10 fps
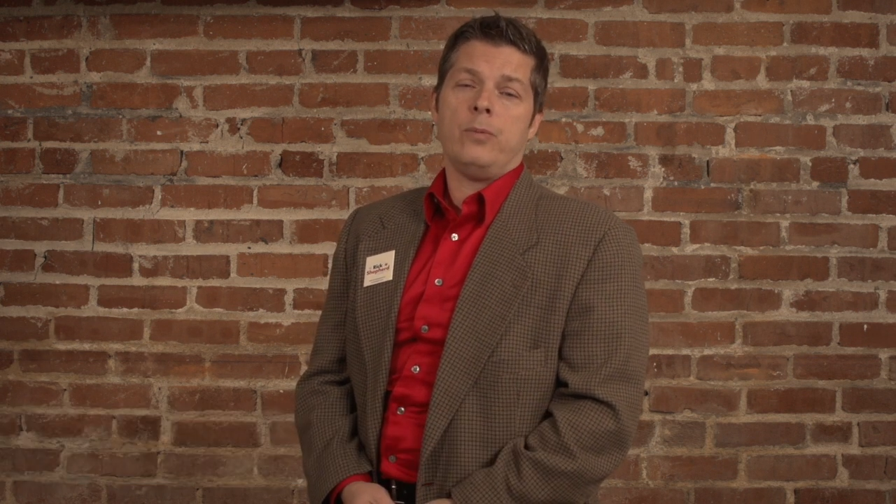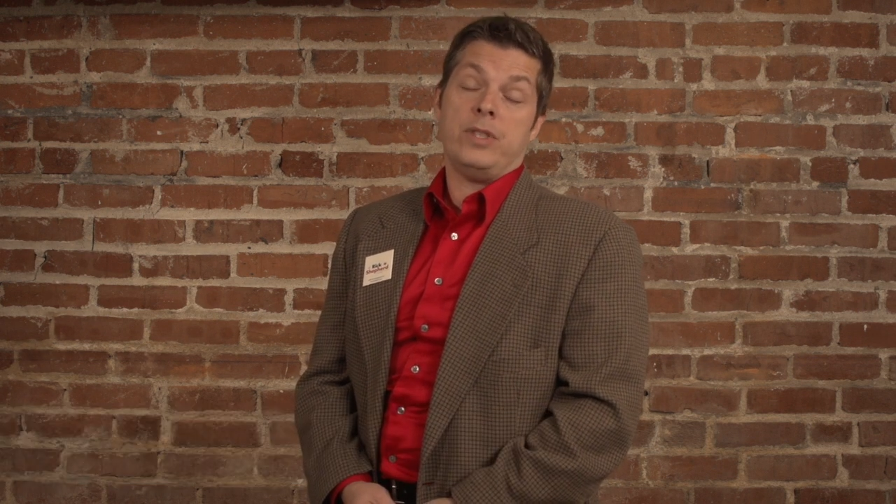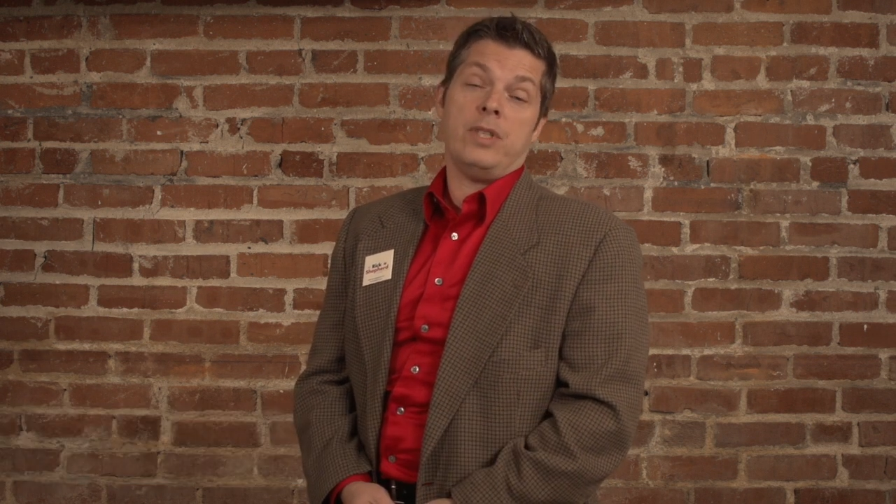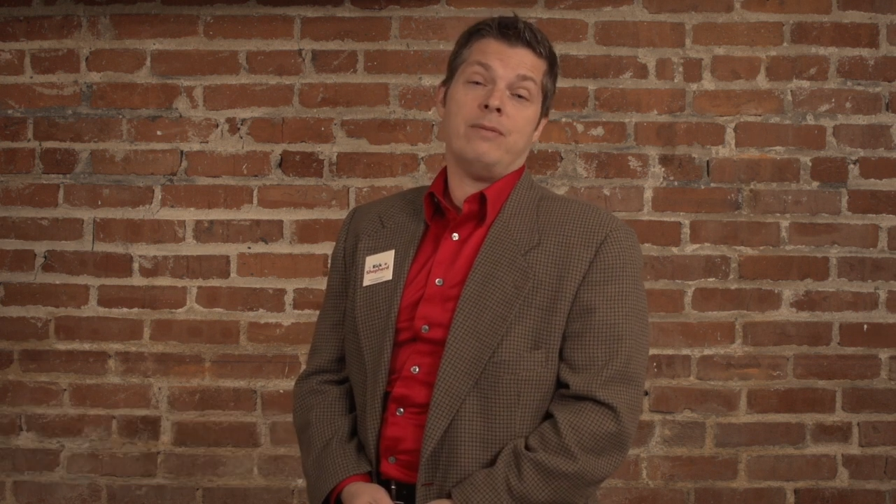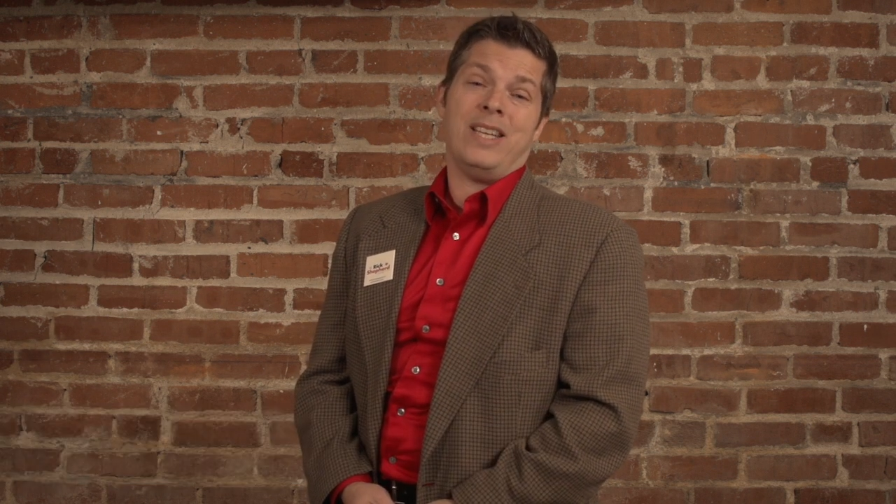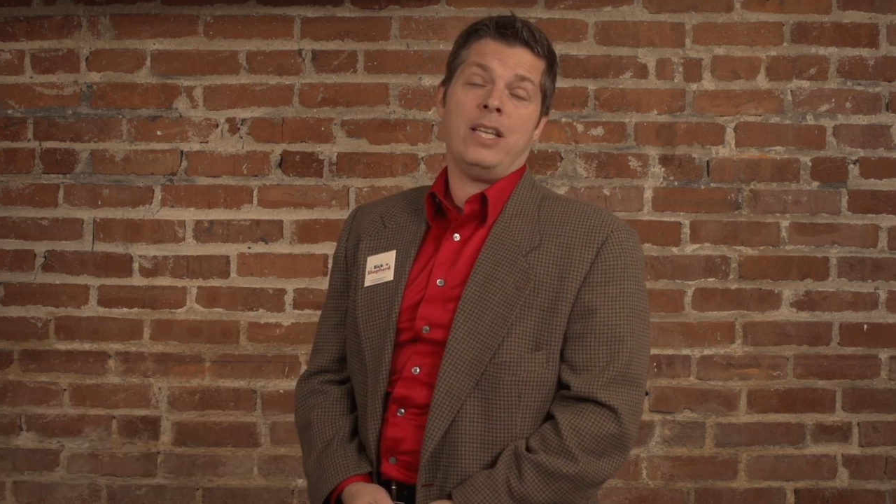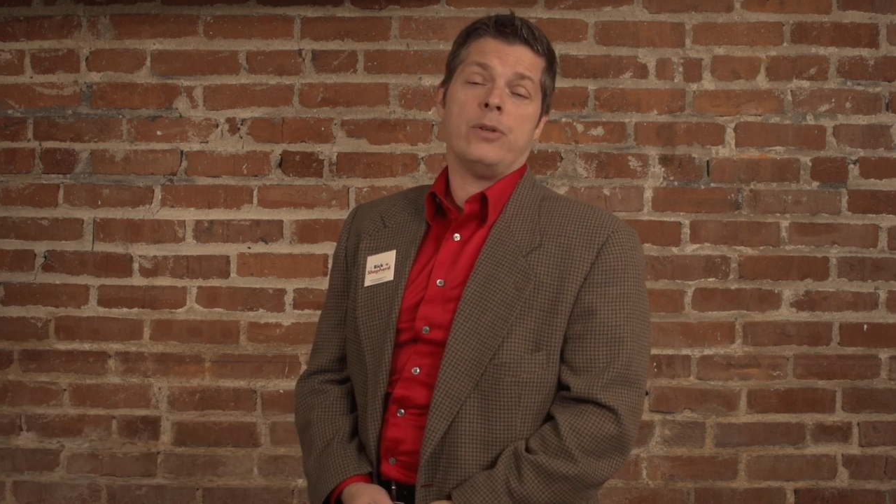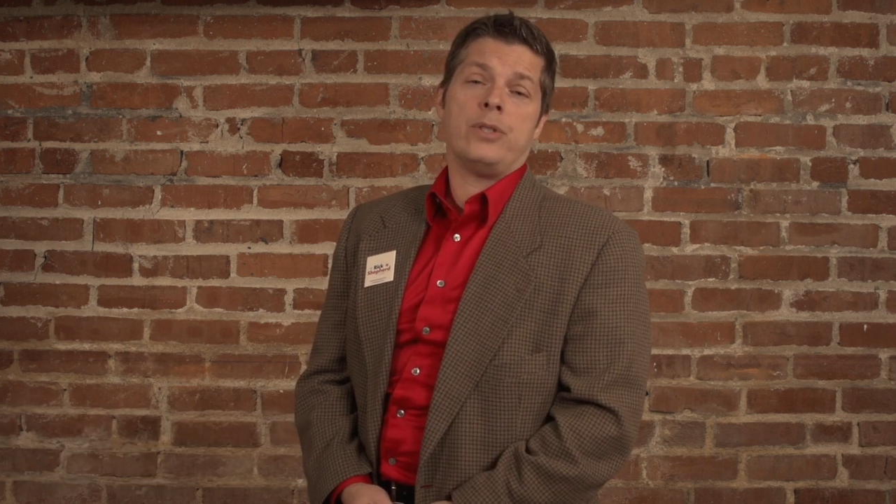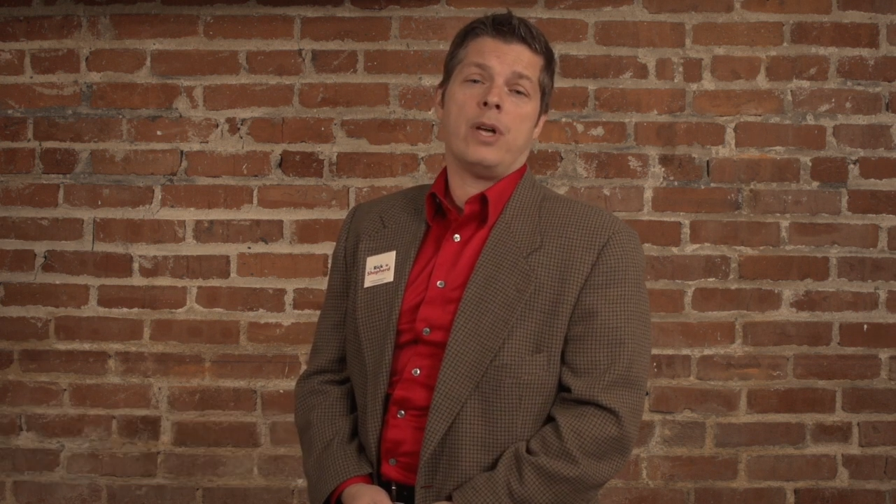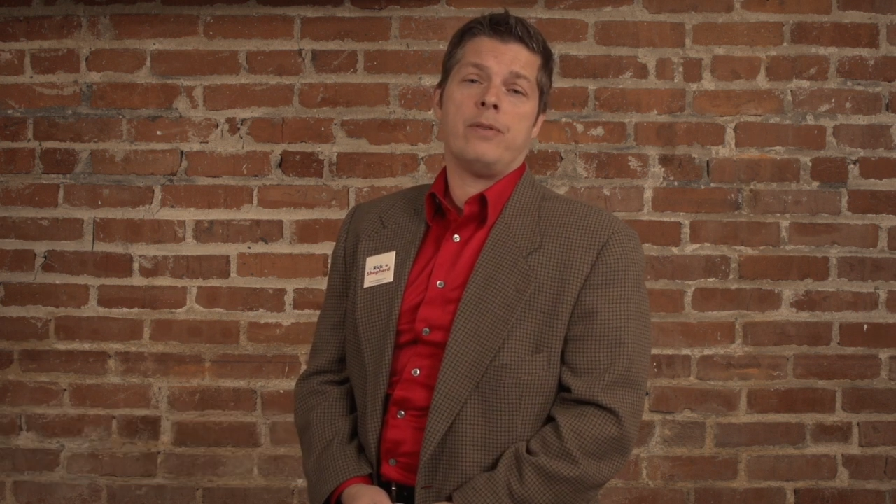We see
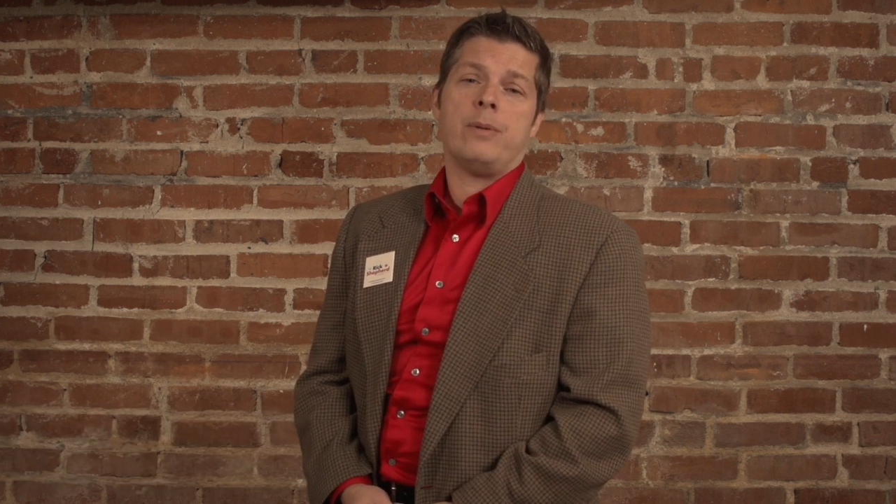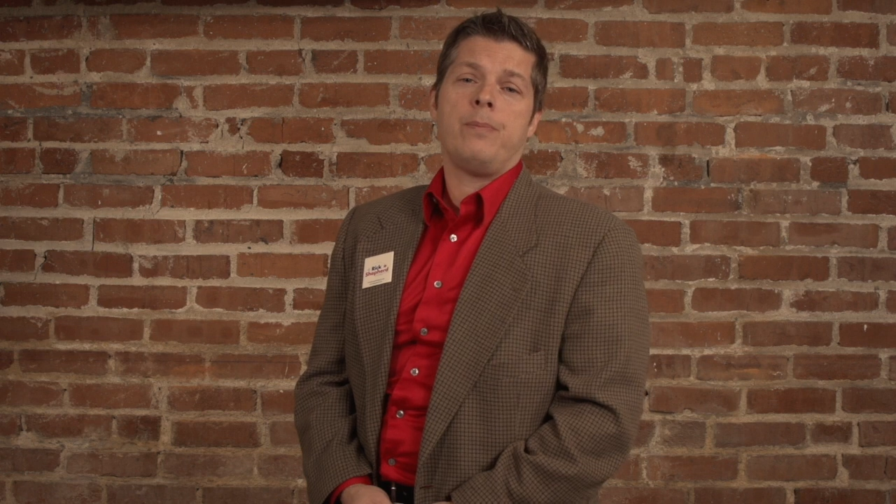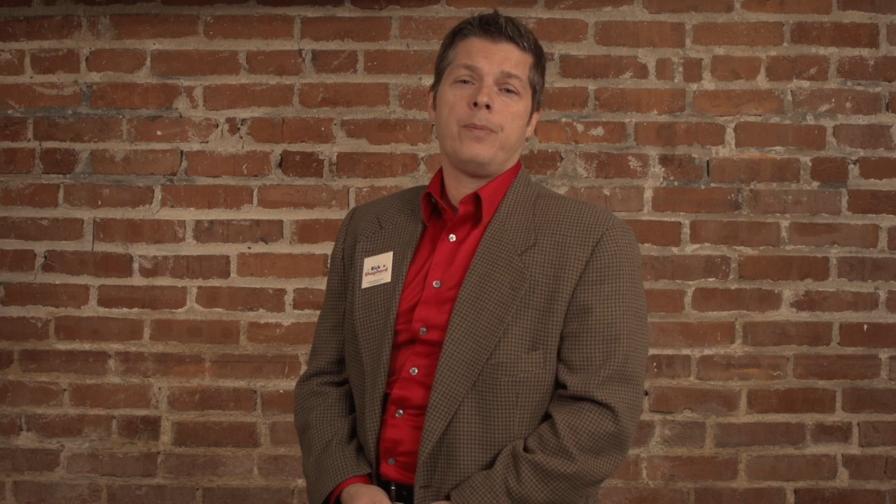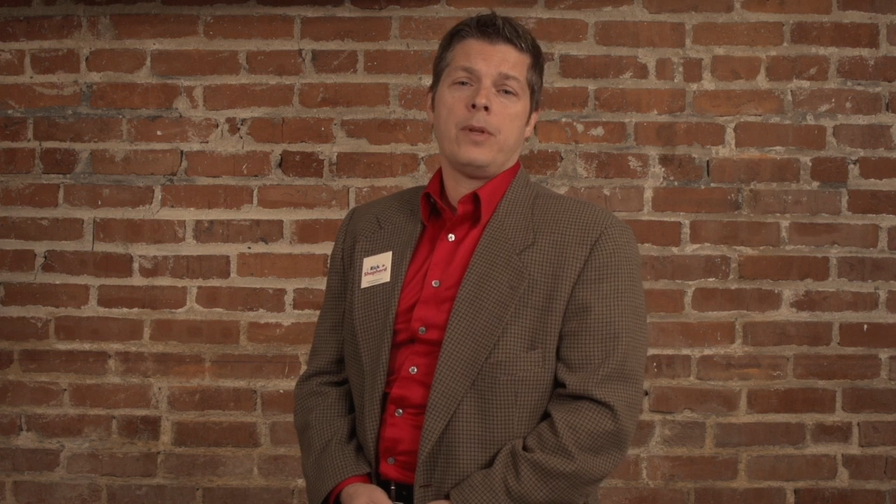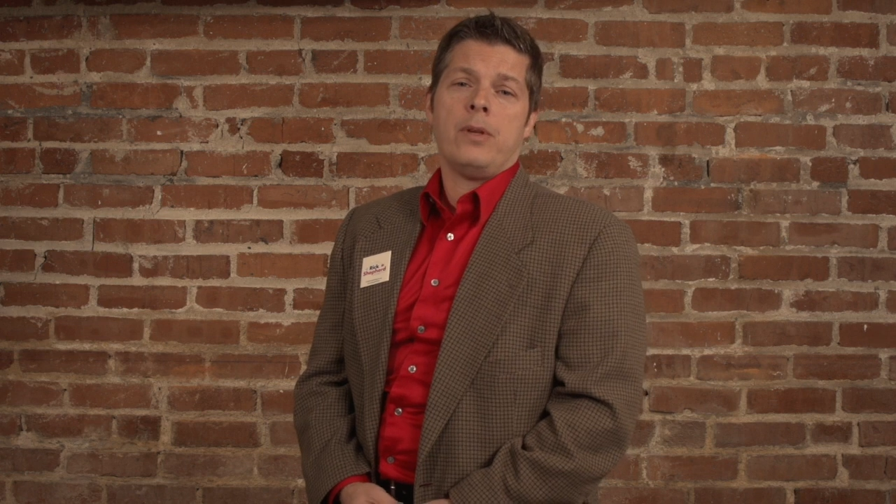videos of them.